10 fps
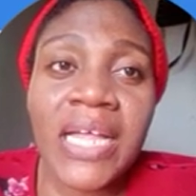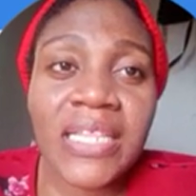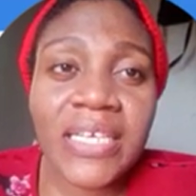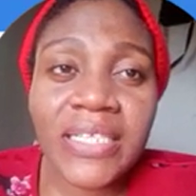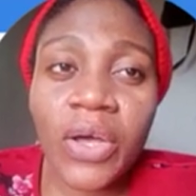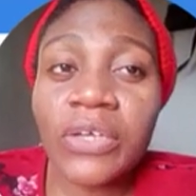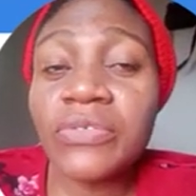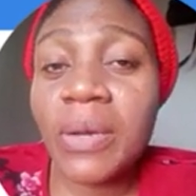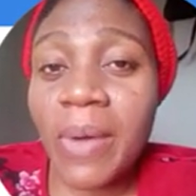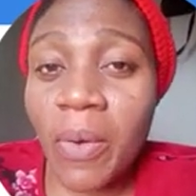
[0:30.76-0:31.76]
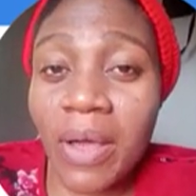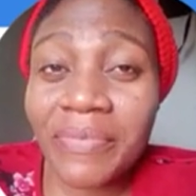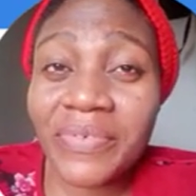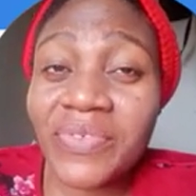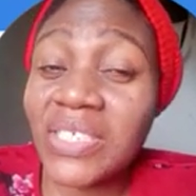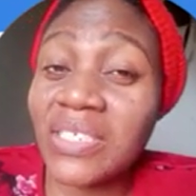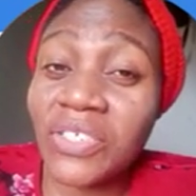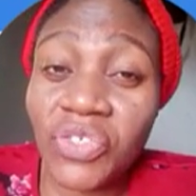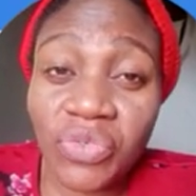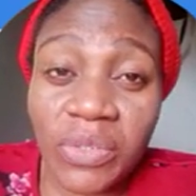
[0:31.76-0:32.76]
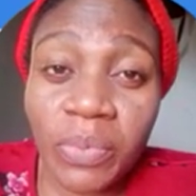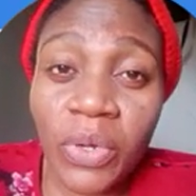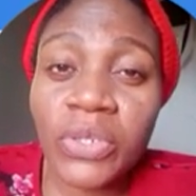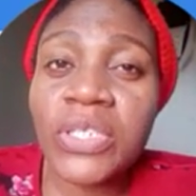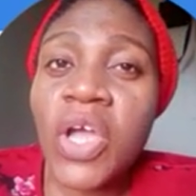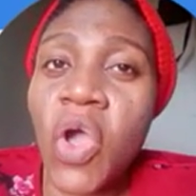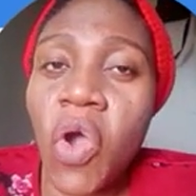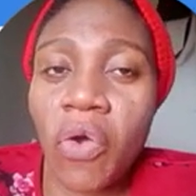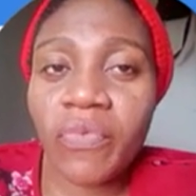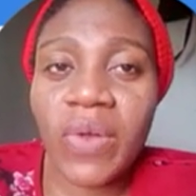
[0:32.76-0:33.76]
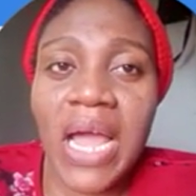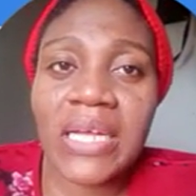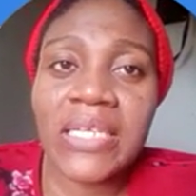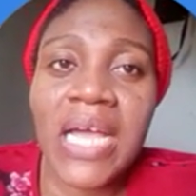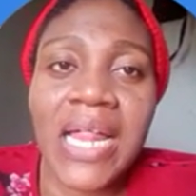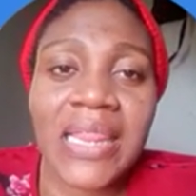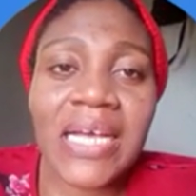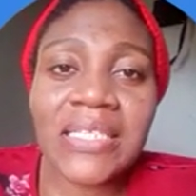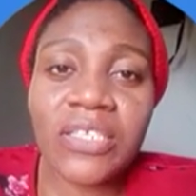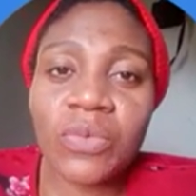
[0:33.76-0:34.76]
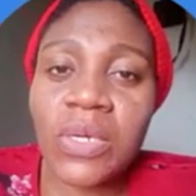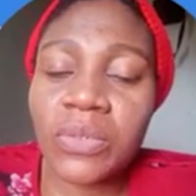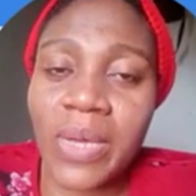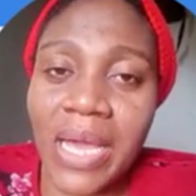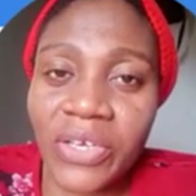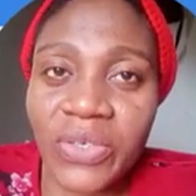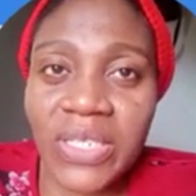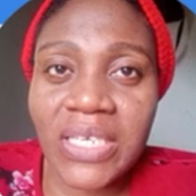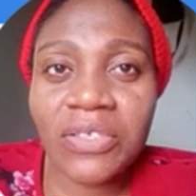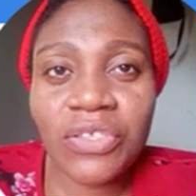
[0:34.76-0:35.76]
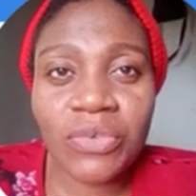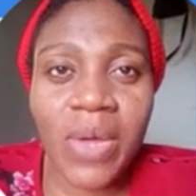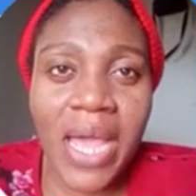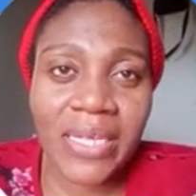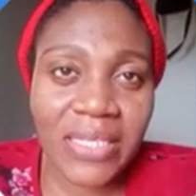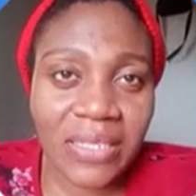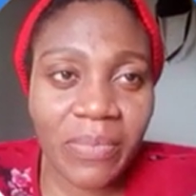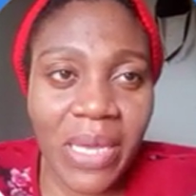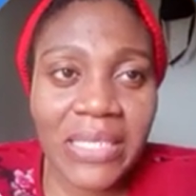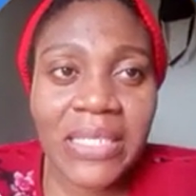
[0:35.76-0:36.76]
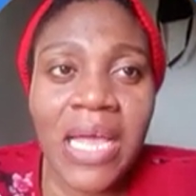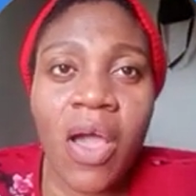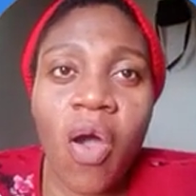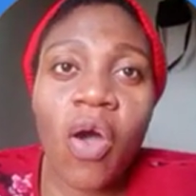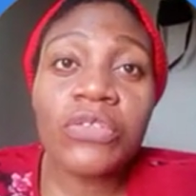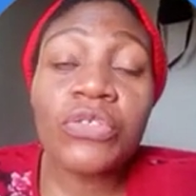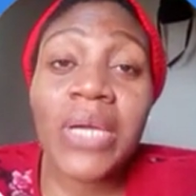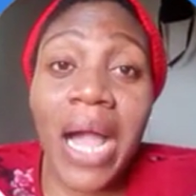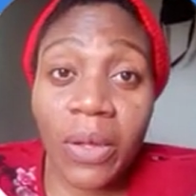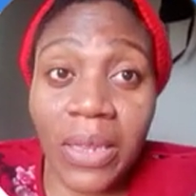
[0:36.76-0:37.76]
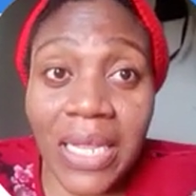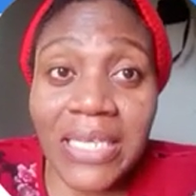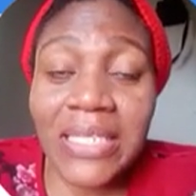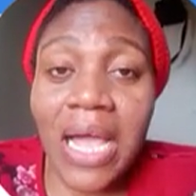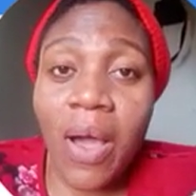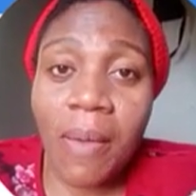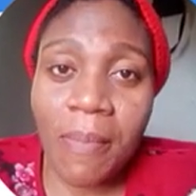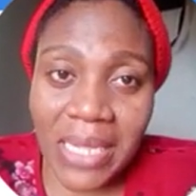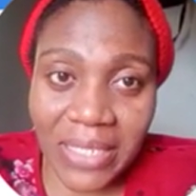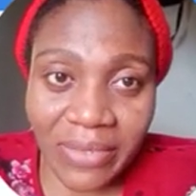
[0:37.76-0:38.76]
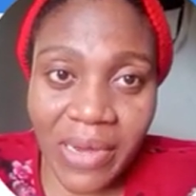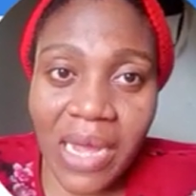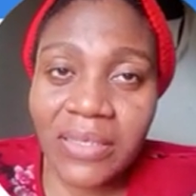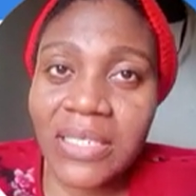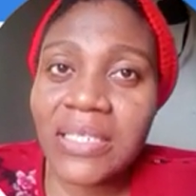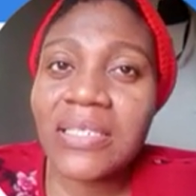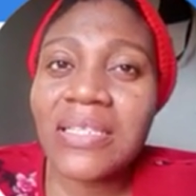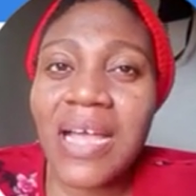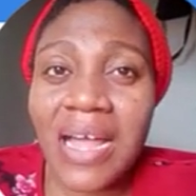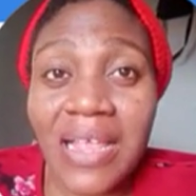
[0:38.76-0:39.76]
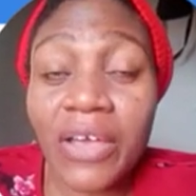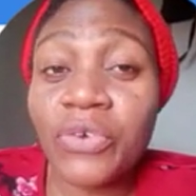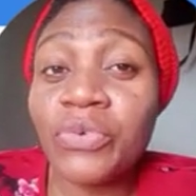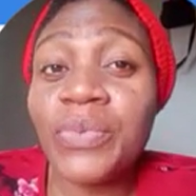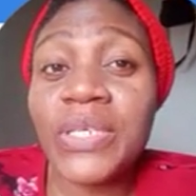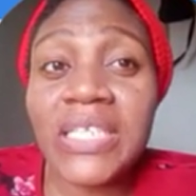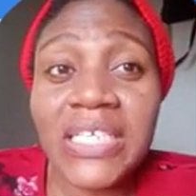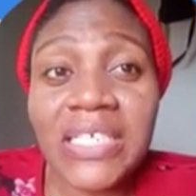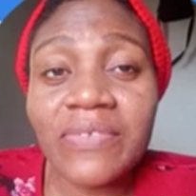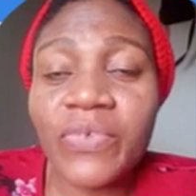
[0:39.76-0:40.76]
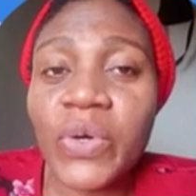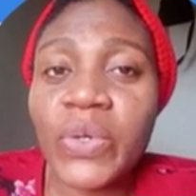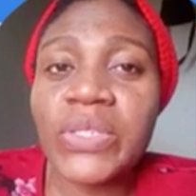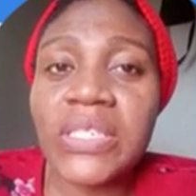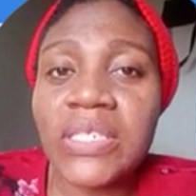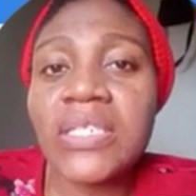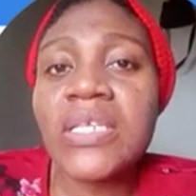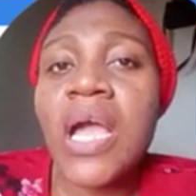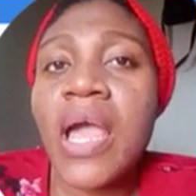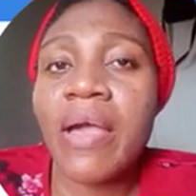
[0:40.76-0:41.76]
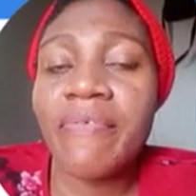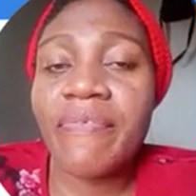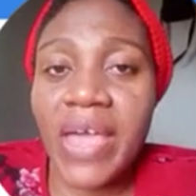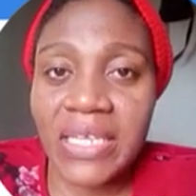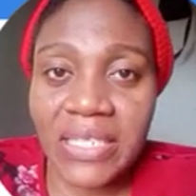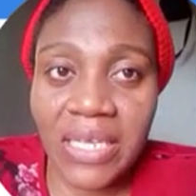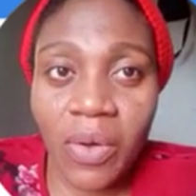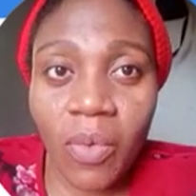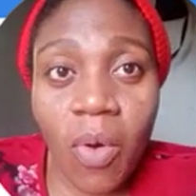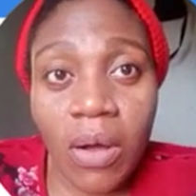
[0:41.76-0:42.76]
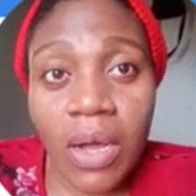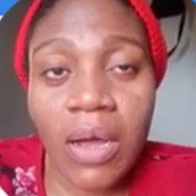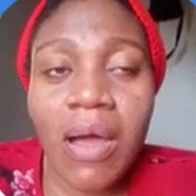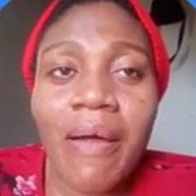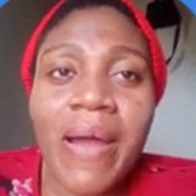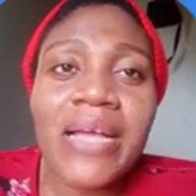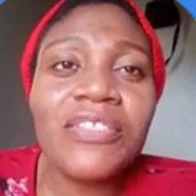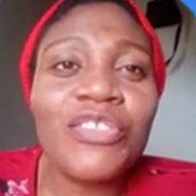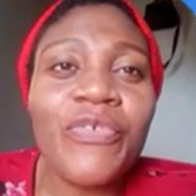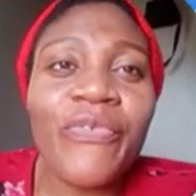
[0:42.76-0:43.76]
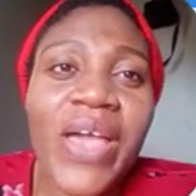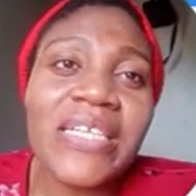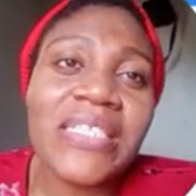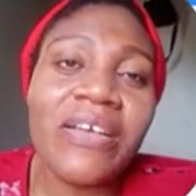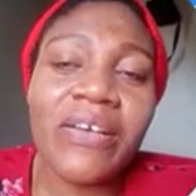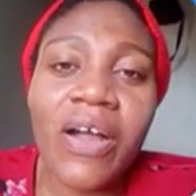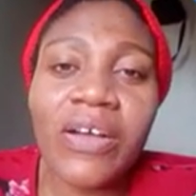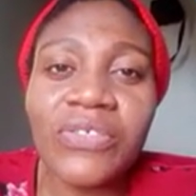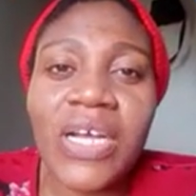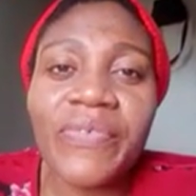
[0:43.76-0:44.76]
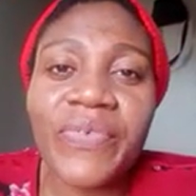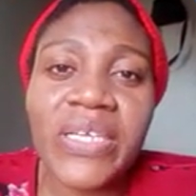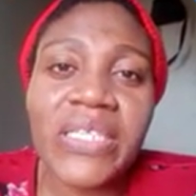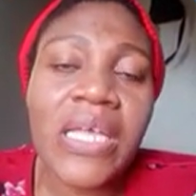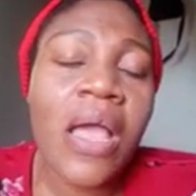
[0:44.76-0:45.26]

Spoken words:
this 100 by 150 is 3 plots of land. That is what we are using to estimate or to calculate our materials that you'll be needing for this fencing work. All right, to fence 100 feet